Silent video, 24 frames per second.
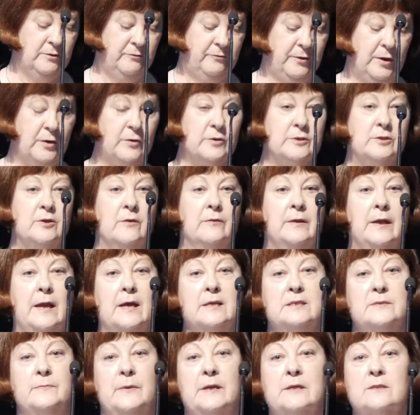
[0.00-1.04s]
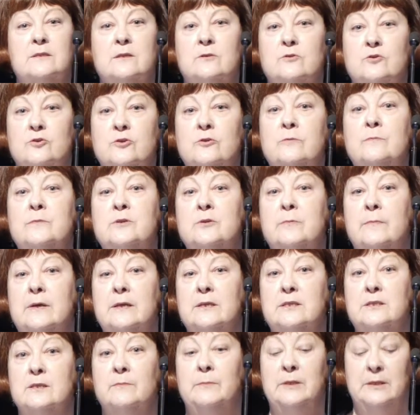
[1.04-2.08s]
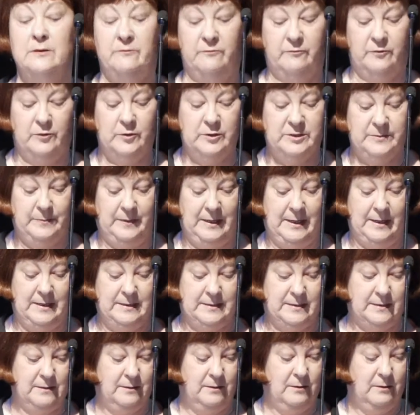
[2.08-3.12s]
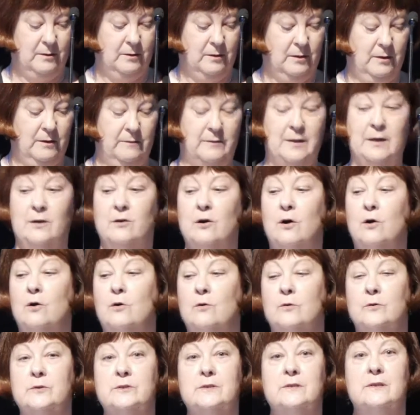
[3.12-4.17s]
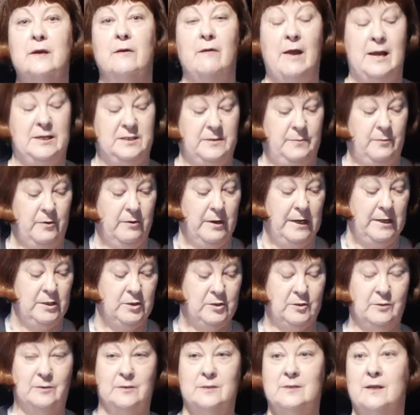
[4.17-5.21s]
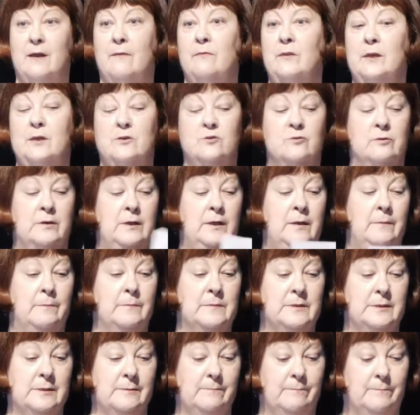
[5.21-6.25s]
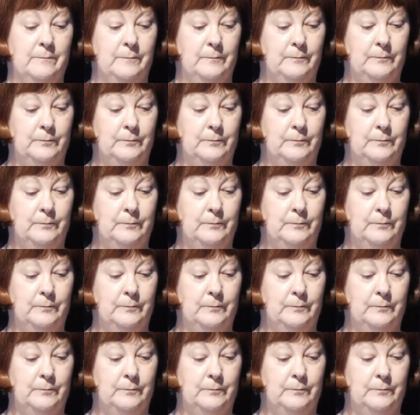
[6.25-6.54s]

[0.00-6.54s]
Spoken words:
to focus on the aspects that drew them to medicine in the first place, their goals, their aspirations, and their dreams.